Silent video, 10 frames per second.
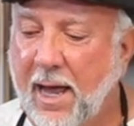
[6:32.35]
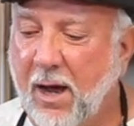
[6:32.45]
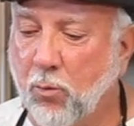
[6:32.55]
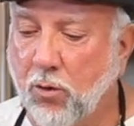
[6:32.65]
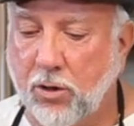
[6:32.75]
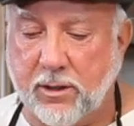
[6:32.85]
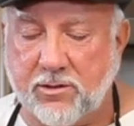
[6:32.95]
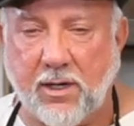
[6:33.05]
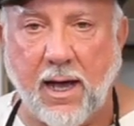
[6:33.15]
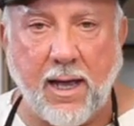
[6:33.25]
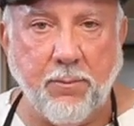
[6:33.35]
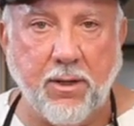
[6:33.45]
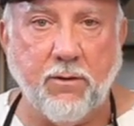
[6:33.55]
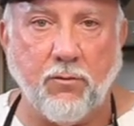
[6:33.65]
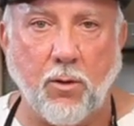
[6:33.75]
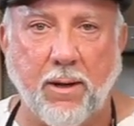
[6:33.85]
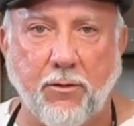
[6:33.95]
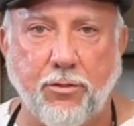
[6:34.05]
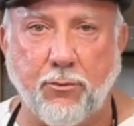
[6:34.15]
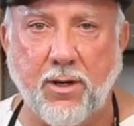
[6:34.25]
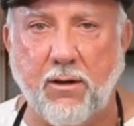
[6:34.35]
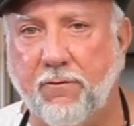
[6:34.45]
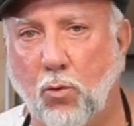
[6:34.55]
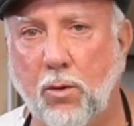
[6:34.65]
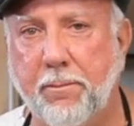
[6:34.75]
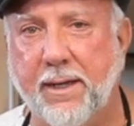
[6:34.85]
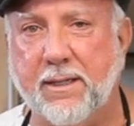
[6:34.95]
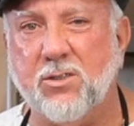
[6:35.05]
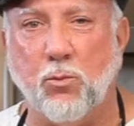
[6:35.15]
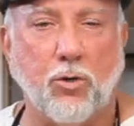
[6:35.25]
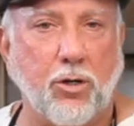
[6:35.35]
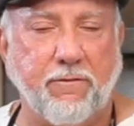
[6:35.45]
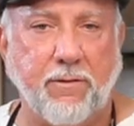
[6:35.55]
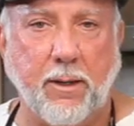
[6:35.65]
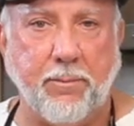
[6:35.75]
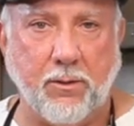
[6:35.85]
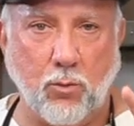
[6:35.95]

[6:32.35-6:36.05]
And we're going to time it for about 3 to 4 minutes, and we're going to flip it.